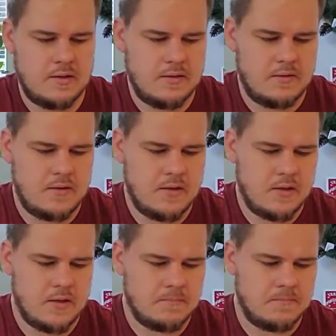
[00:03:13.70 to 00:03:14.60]

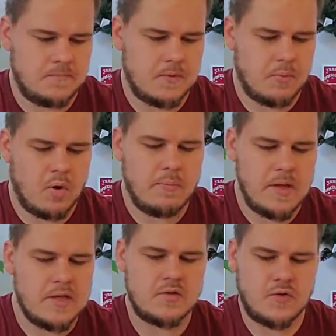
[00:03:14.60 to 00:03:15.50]
the bulb
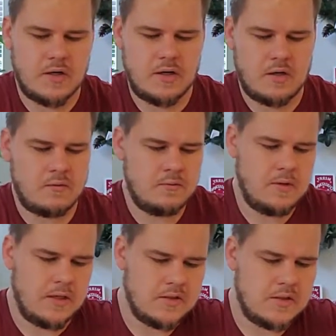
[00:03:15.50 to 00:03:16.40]
is right now.
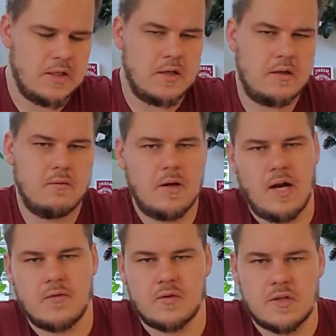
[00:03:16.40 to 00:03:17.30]
I just think
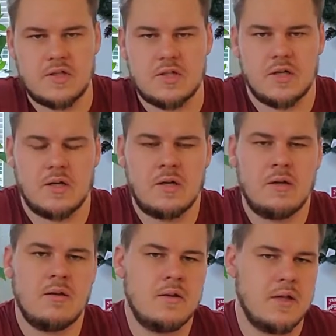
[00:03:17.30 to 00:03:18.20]
after this year,
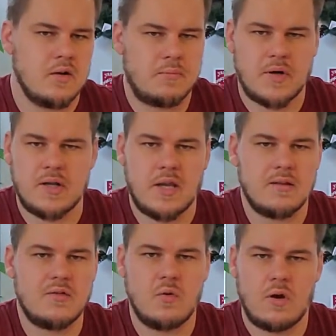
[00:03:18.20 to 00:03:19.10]
it'll probably get
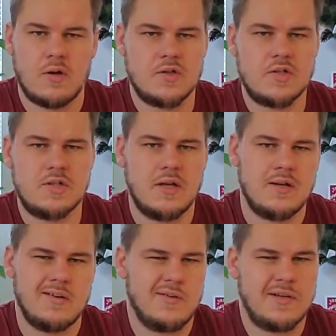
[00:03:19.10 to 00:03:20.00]
too large and
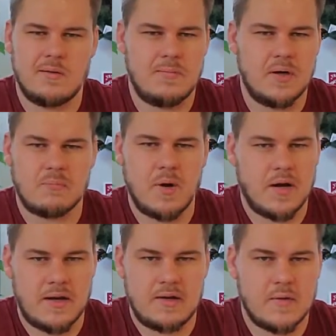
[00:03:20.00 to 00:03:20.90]
it'll need a bigger
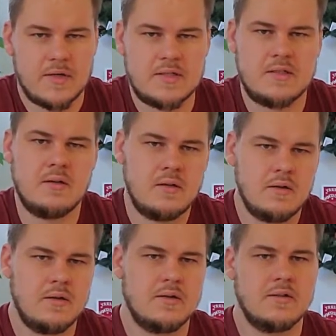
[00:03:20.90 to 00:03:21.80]
pot anyways.
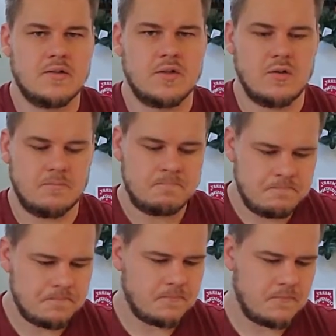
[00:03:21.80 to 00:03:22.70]
So
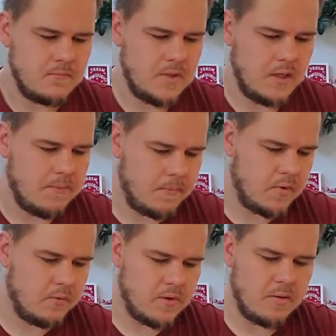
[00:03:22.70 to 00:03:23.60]
I'm gonna
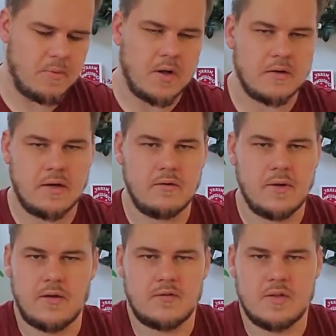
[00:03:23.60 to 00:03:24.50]
want to pot it anyway
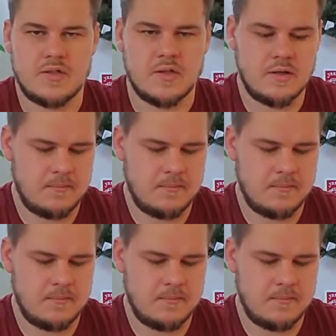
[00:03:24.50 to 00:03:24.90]
after this year.